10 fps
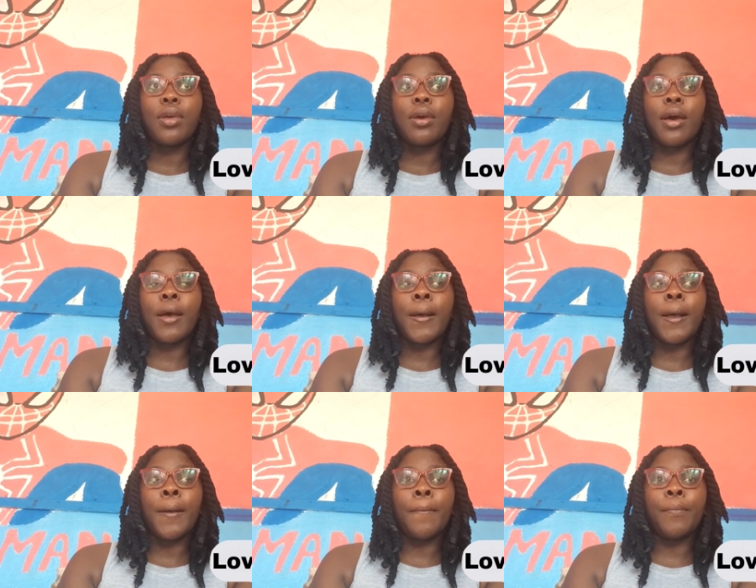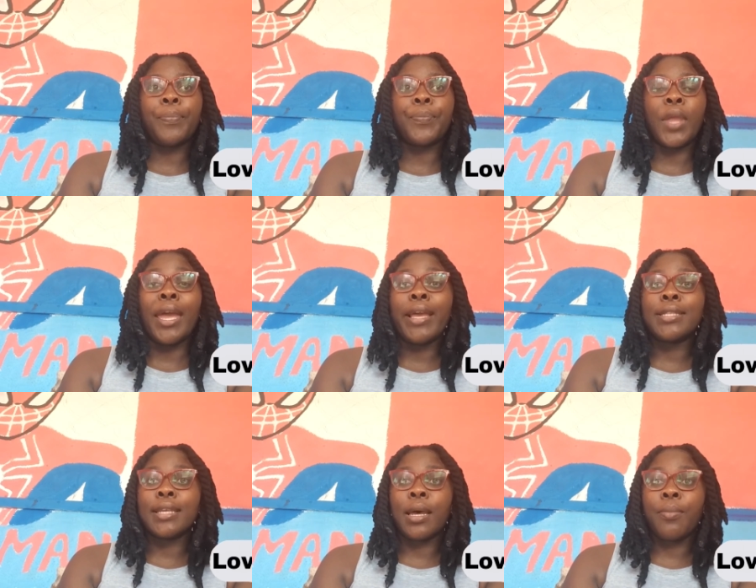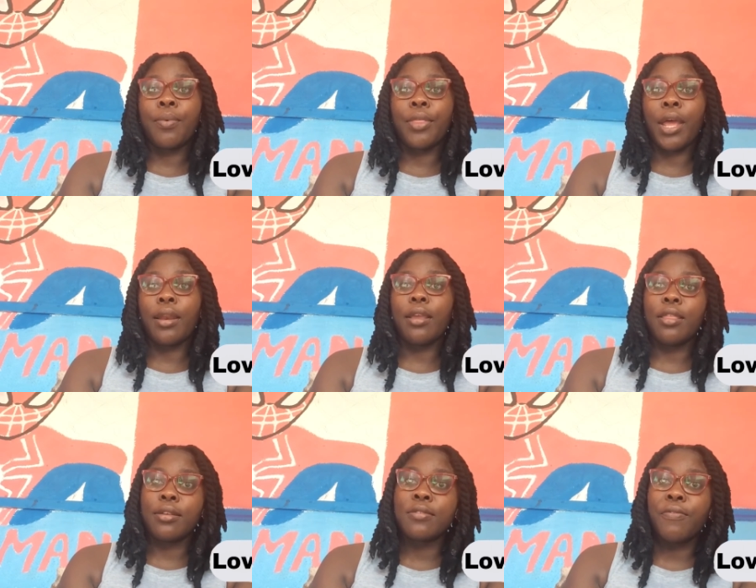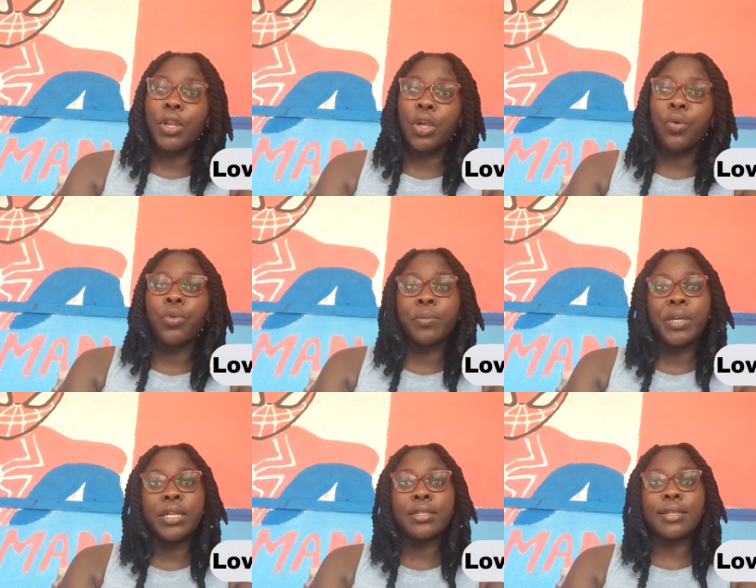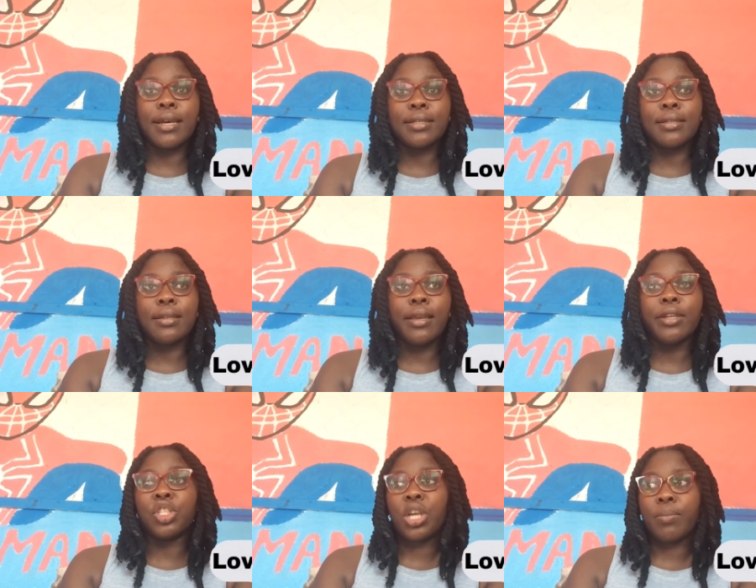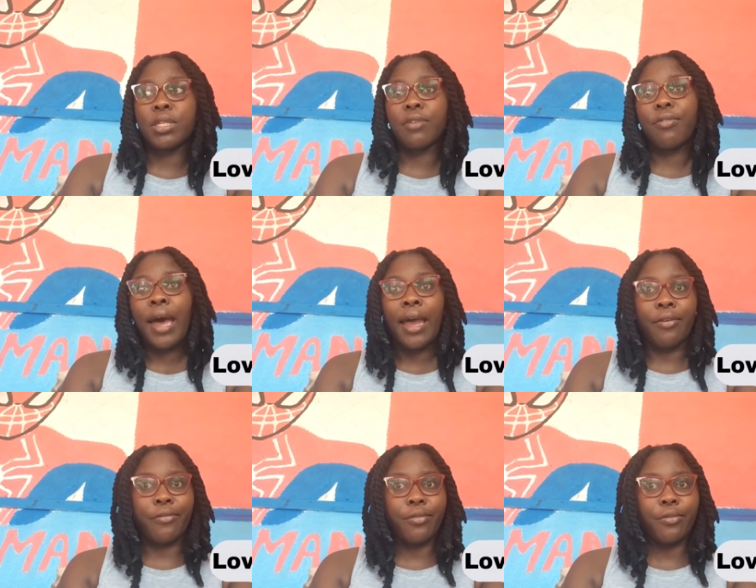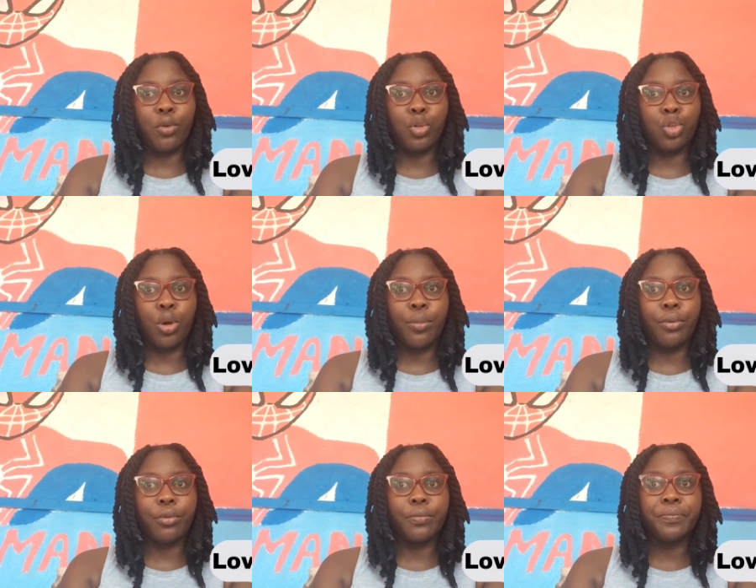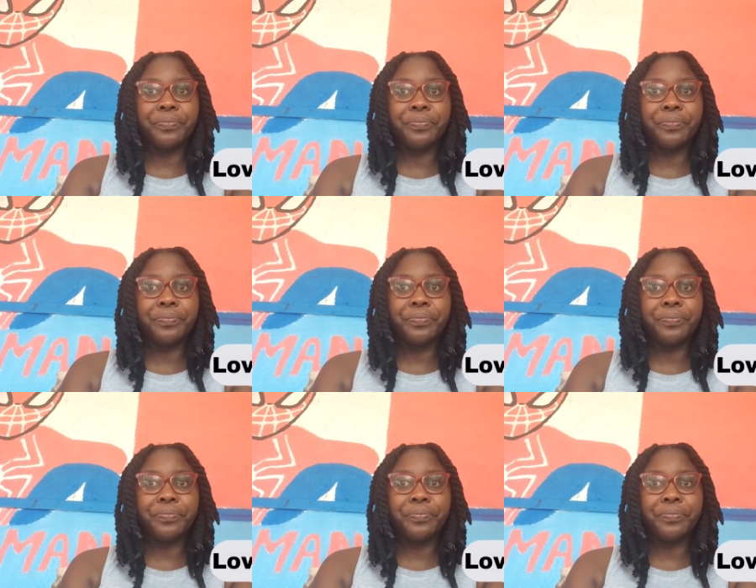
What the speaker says: a heads up that in this video we'll be discussing chapter 5, for example.